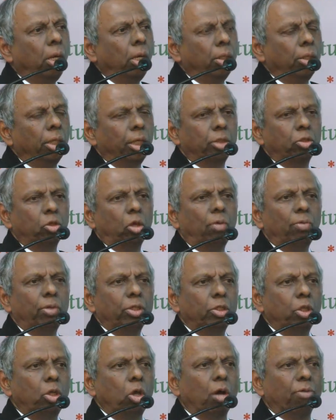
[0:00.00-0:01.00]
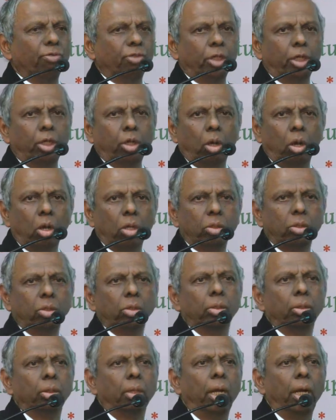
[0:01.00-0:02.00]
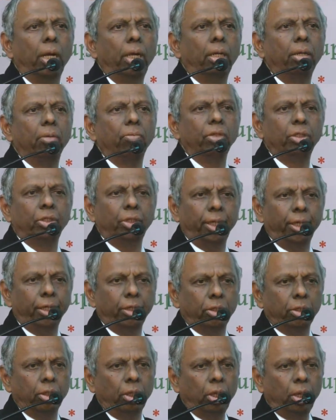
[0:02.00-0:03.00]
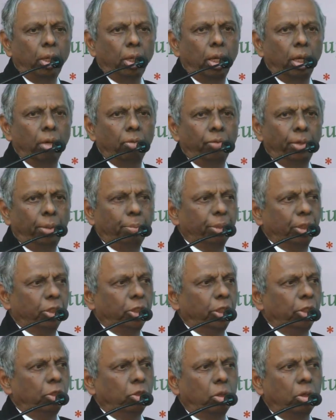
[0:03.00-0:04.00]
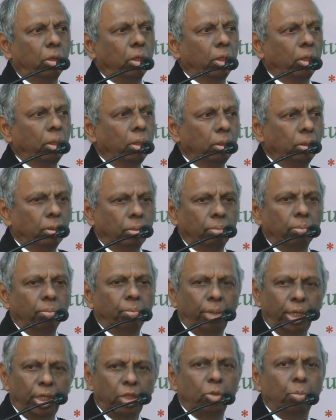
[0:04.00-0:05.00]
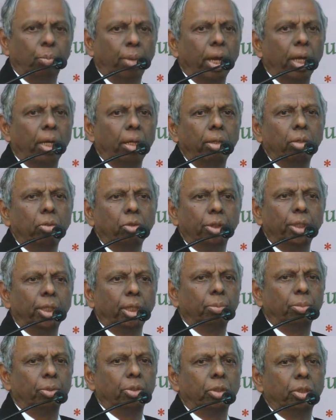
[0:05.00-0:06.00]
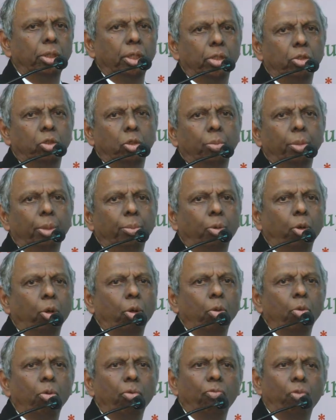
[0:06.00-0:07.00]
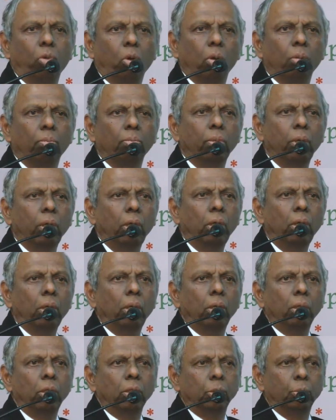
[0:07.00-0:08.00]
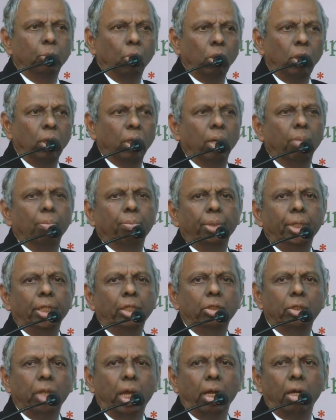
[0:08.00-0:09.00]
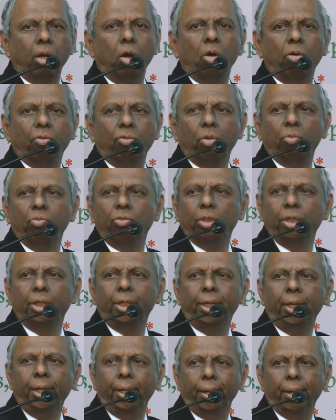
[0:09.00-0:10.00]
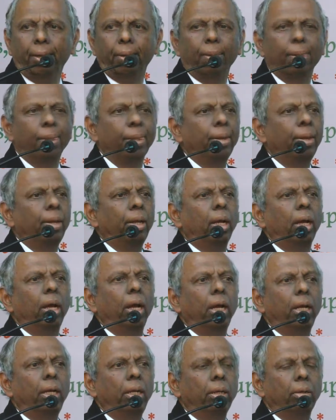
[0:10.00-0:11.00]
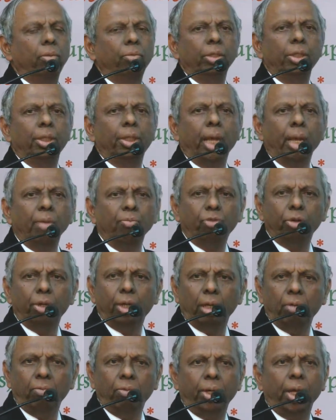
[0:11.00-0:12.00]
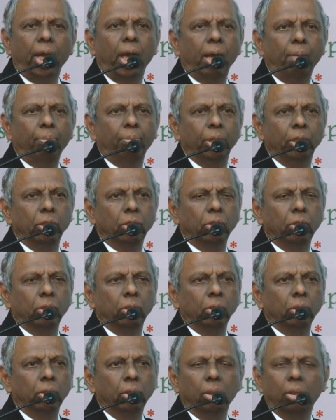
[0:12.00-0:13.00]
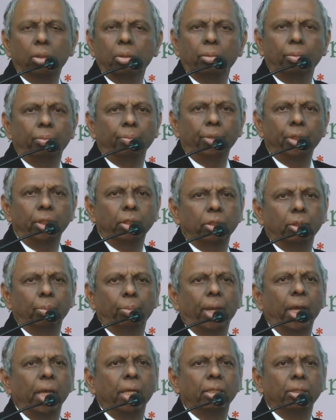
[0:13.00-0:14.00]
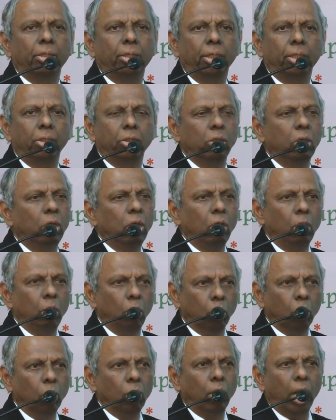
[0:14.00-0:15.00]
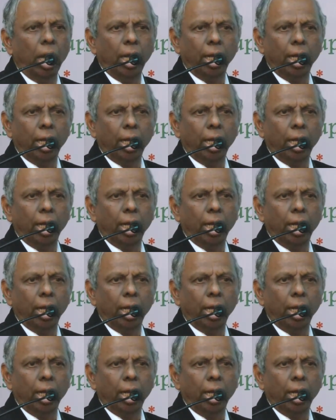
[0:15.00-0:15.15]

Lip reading: there is always the offset clause, and which says every purchase order, please buy, 30% has to be procured from smaller companies and or from within India. And when the time for delivery happens, the supplier says, no, I